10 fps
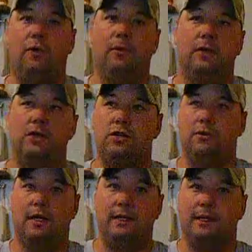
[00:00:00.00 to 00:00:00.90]
normally
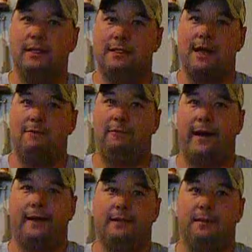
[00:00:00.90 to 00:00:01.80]
shoot anything that
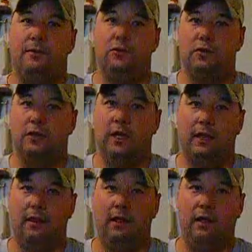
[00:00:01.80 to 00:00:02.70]
fast. I'm usually
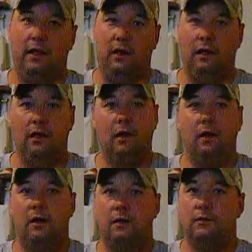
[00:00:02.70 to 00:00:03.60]
in the
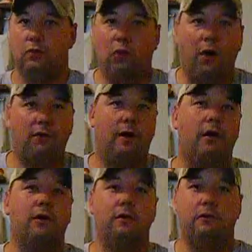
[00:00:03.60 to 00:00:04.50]

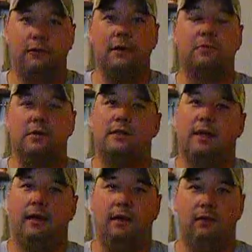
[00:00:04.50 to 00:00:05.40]
1200 feet per
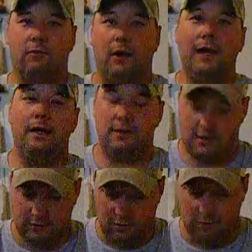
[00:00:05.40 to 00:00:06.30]
second
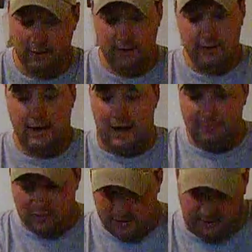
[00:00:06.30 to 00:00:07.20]
range, so
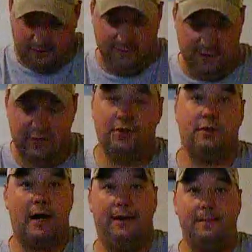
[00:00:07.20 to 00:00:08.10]
I'm gonna give these a
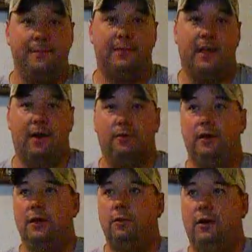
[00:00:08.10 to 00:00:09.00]
try. I
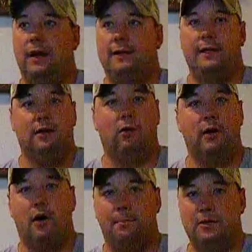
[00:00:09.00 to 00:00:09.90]
really will. I think
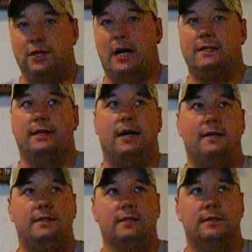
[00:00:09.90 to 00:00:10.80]
going up a shot
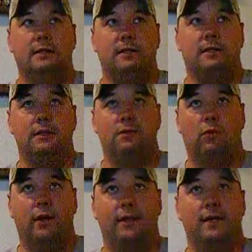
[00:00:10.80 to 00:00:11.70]
size is
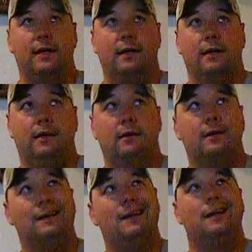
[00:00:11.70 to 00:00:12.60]
what they